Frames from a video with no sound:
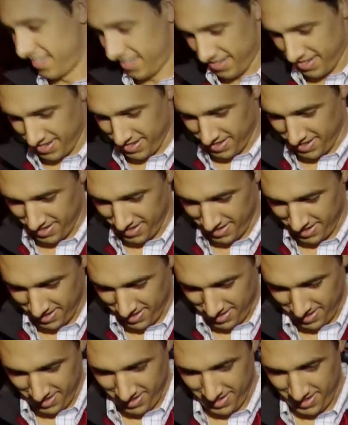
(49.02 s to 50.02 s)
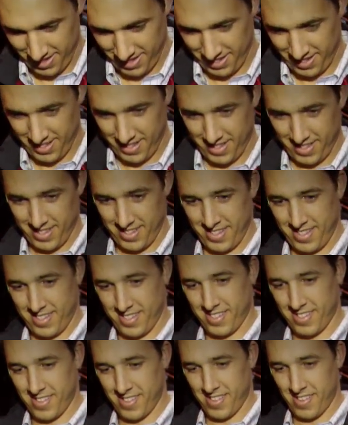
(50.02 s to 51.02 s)

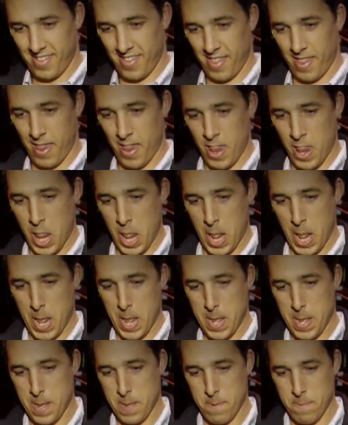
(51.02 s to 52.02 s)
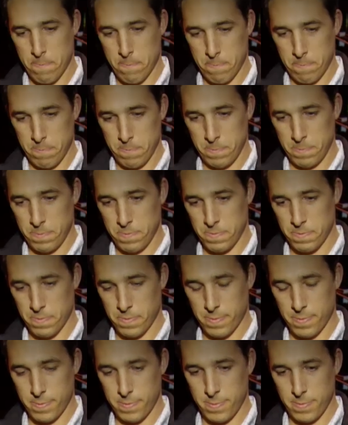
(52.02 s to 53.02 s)

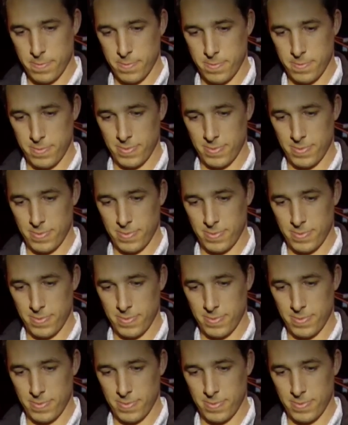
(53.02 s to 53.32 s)
No words are spoken by the person on screen.